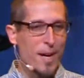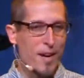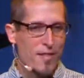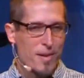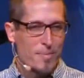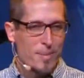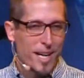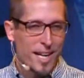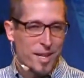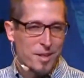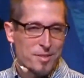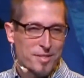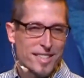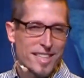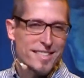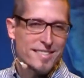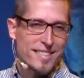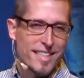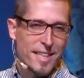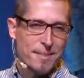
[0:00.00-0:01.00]
everybody who's
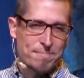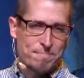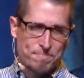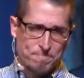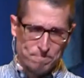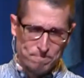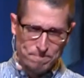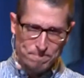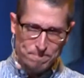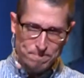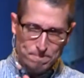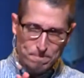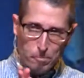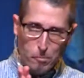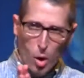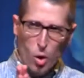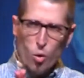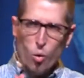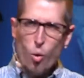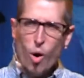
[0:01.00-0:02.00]
listening
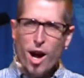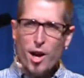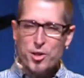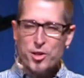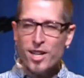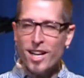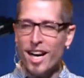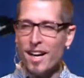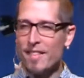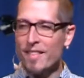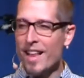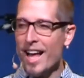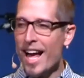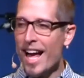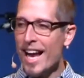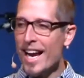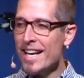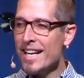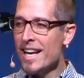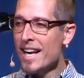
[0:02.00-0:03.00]
or watching
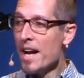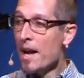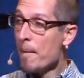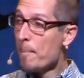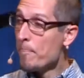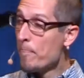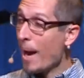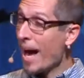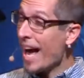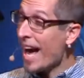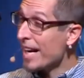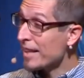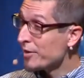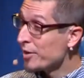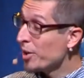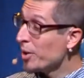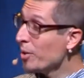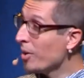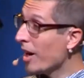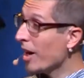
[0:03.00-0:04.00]
online, back
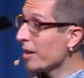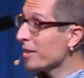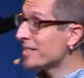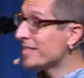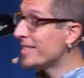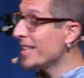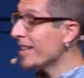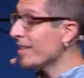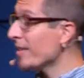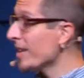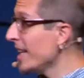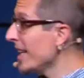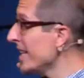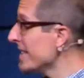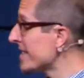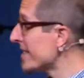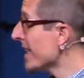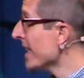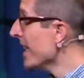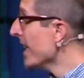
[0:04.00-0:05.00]
to our
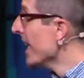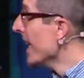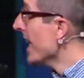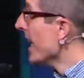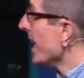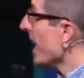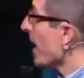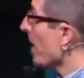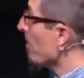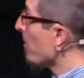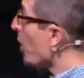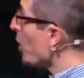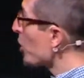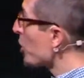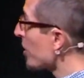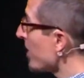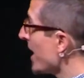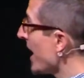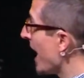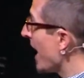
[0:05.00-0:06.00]
series,
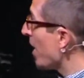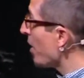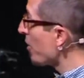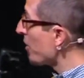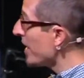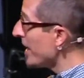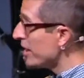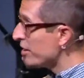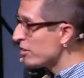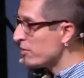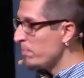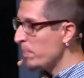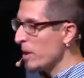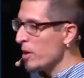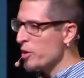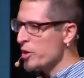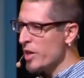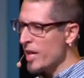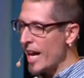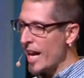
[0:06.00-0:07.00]
Emotionally Healthy
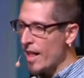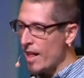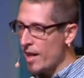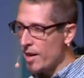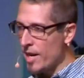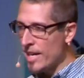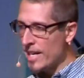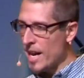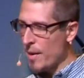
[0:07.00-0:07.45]
Spirituality.